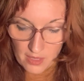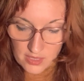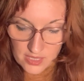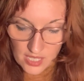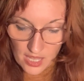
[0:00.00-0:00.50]

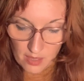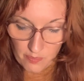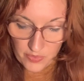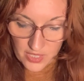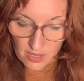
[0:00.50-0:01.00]

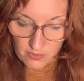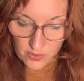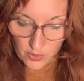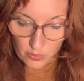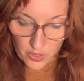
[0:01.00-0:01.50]
same
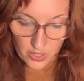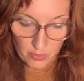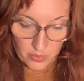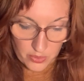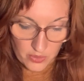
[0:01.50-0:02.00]
nephew, with
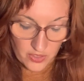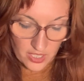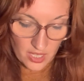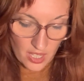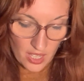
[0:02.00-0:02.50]
approving